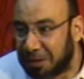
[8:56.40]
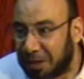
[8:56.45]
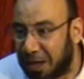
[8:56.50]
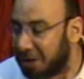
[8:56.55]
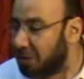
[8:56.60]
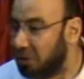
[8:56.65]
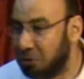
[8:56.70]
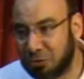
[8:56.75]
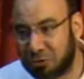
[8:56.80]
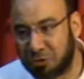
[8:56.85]

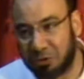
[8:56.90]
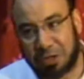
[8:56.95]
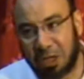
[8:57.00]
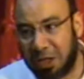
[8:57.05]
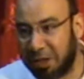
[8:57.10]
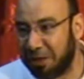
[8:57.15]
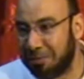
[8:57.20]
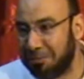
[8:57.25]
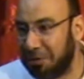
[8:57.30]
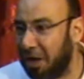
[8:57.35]
And he used to
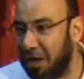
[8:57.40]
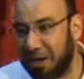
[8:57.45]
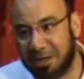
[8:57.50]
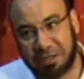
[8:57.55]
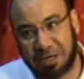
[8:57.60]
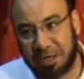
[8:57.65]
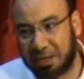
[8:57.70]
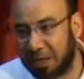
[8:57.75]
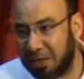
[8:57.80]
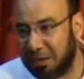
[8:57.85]
tell them, guys,
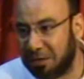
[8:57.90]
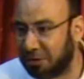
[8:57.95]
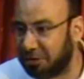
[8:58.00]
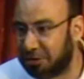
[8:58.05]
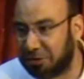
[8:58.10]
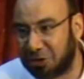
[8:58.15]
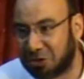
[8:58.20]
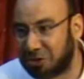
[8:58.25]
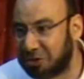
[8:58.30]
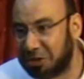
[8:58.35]
I
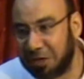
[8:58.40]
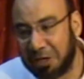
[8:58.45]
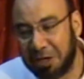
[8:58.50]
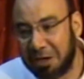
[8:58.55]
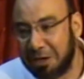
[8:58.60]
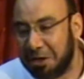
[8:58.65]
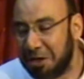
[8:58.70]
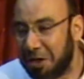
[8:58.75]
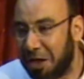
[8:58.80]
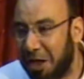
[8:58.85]

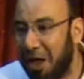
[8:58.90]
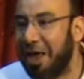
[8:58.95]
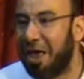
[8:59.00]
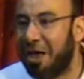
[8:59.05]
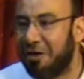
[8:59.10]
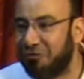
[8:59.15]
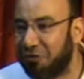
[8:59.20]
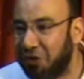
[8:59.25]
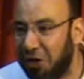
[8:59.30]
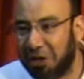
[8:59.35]

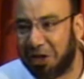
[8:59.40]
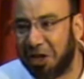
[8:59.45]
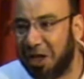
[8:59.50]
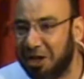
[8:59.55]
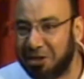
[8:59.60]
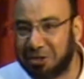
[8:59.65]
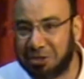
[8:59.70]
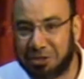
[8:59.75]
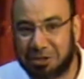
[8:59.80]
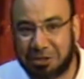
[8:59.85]
have
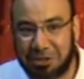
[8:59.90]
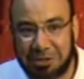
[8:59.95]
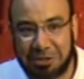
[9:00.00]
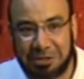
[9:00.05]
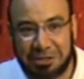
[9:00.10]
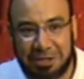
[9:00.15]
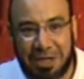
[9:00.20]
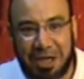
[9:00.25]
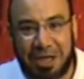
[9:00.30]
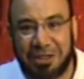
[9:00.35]
realized
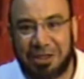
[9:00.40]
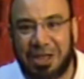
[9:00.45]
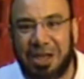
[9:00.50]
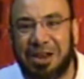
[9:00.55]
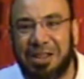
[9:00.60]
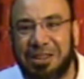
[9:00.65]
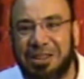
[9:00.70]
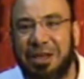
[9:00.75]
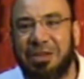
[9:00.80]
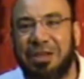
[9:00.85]

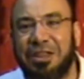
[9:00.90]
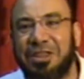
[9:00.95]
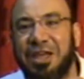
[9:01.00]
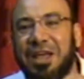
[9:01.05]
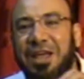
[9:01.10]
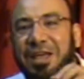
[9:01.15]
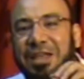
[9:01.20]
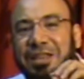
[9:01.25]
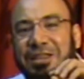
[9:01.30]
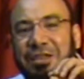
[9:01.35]

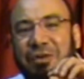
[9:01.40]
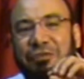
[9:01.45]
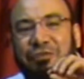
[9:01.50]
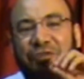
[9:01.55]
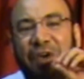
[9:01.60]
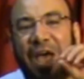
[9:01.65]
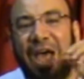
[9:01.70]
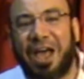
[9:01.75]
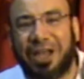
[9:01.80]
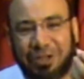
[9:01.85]
the
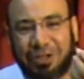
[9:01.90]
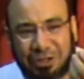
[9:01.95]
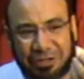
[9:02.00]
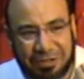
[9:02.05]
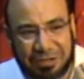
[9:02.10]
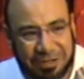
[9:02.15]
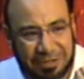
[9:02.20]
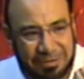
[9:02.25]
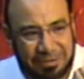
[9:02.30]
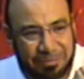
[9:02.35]

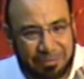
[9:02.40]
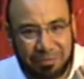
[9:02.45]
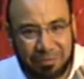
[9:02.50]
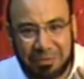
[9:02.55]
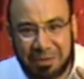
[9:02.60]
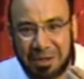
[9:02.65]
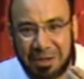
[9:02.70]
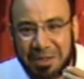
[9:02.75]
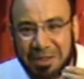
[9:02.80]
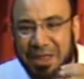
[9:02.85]
fact,
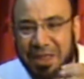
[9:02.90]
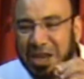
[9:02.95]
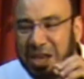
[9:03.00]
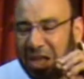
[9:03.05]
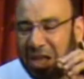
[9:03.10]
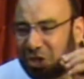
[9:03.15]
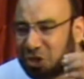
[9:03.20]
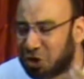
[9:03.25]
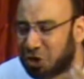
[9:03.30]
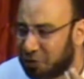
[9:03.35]
the
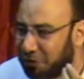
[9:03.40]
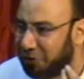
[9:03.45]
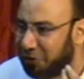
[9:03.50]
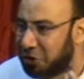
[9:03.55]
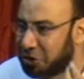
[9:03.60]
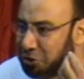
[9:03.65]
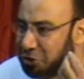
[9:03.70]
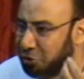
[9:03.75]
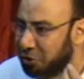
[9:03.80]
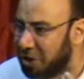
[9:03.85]
nature of
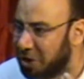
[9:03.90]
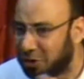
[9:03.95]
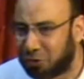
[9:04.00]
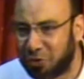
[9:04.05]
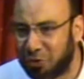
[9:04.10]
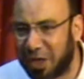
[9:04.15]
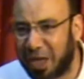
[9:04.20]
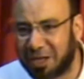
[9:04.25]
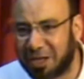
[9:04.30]
this dunya to the